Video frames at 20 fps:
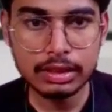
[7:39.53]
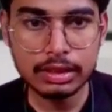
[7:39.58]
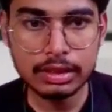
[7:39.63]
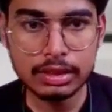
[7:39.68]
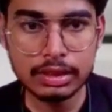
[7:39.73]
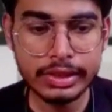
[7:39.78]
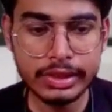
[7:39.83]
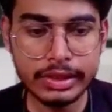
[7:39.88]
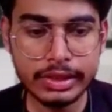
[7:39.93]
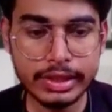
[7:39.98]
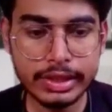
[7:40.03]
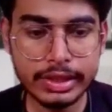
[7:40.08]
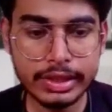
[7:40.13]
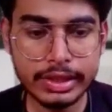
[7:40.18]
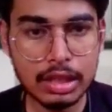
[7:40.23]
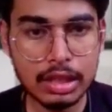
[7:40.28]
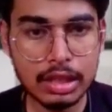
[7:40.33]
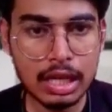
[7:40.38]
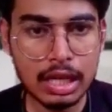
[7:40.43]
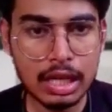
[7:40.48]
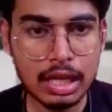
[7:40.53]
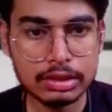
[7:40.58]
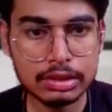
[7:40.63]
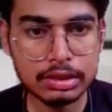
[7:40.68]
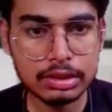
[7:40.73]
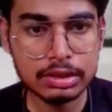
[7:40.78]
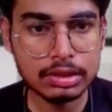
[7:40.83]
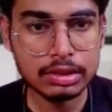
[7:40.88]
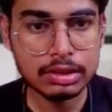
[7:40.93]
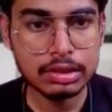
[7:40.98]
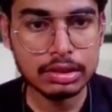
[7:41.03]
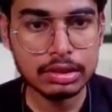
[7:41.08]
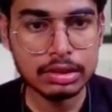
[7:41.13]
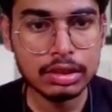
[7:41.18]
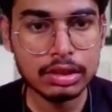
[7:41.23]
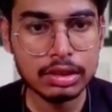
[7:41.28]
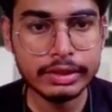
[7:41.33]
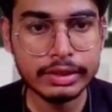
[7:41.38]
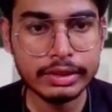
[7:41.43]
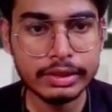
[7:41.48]
So here we take
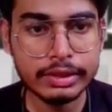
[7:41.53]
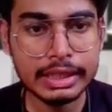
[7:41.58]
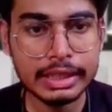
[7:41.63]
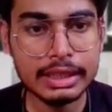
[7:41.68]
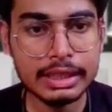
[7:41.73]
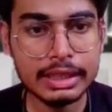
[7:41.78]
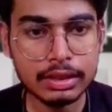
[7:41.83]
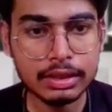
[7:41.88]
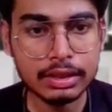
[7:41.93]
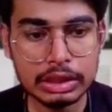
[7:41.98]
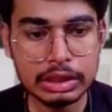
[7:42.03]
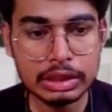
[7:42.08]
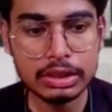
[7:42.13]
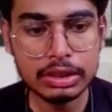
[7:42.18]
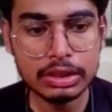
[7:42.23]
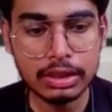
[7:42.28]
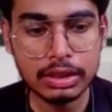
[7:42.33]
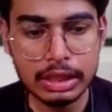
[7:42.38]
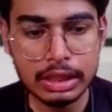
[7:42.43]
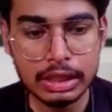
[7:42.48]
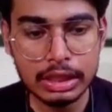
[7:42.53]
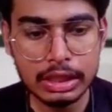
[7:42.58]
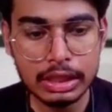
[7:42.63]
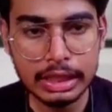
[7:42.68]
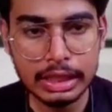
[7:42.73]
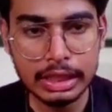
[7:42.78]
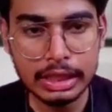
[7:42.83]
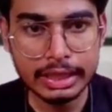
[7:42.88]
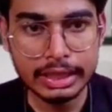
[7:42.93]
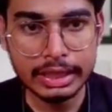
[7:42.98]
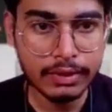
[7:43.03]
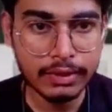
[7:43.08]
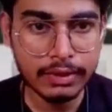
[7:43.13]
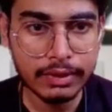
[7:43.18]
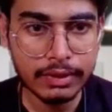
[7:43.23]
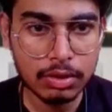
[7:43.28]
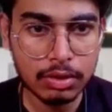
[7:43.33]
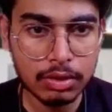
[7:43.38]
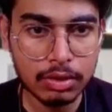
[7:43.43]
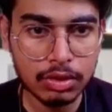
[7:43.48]
that last
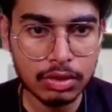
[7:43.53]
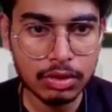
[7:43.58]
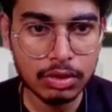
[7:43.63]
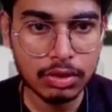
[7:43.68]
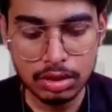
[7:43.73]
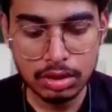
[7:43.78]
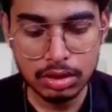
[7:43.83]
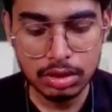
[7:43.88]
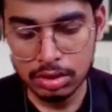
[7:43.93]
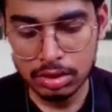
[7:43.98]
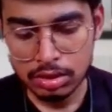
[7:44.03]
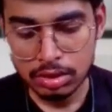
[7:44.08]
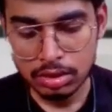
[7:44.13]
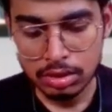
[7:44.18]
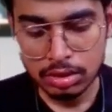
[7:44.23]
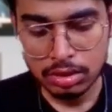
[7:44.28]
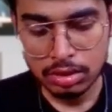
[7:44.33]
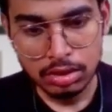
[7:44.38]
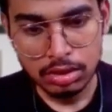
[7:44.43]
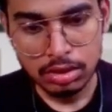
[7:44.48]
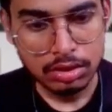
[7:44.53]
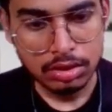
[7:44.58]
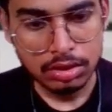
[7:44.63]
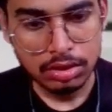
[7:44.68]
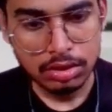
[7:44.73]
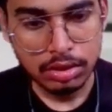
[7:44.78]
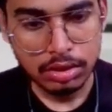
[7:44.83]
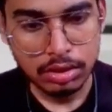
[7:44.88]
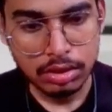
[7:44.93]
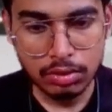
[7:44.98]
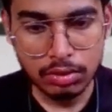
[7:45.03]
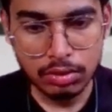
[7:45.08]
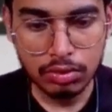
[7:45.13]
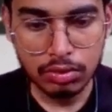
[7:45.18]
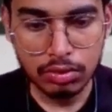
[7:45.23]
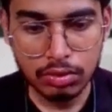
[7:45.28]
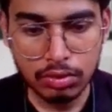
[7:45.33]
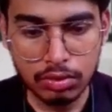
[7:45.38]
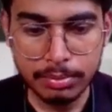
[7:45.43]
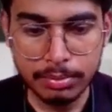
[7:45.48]
and extra
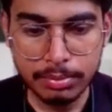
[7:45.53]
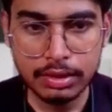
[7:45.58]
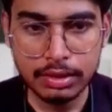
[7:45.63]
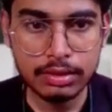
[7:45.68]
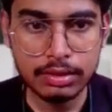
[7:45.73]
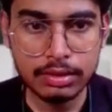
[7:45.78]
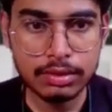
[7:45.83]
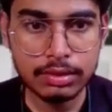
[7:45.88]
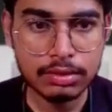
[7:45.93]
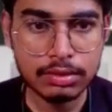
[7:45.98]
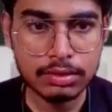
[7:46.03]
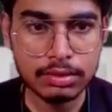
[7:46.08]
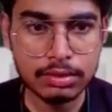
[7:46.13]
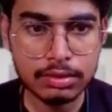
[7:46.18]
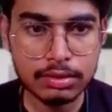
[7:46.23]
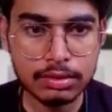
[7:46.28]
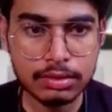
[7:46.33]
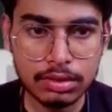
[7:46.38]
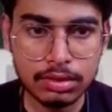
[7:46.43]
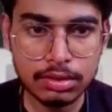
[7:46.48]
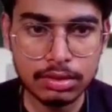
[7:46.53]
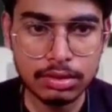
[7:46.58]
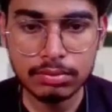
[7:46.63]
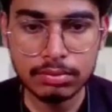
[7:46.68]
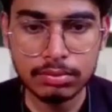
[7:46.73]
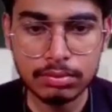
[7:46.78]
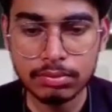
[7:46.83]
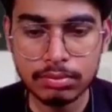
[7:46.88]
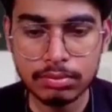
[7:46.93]
variable for that